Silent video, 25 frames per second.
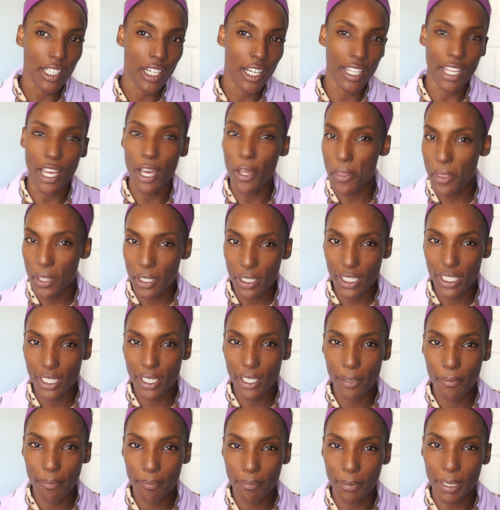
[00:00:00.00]

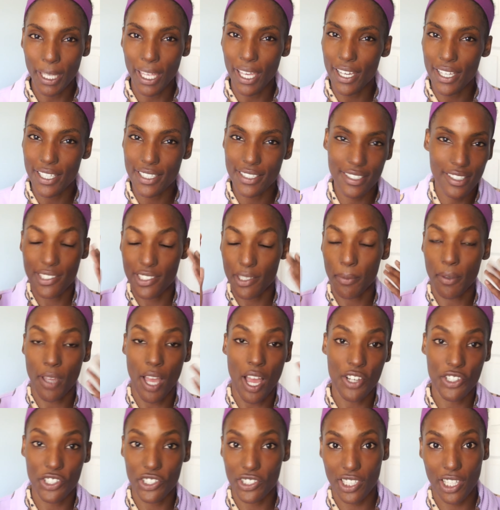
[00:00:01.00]
unhealthily because
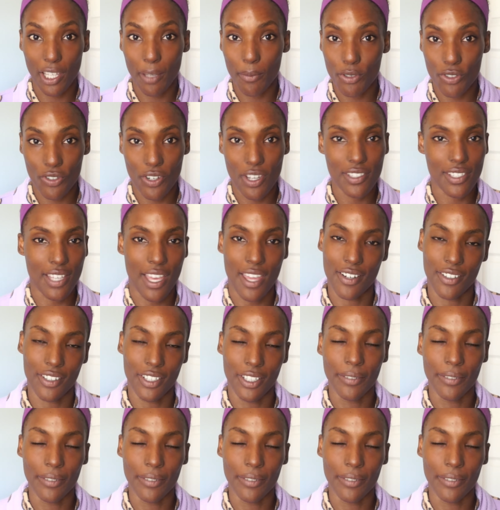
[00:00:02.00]
subconsciously I'm stressed, I don't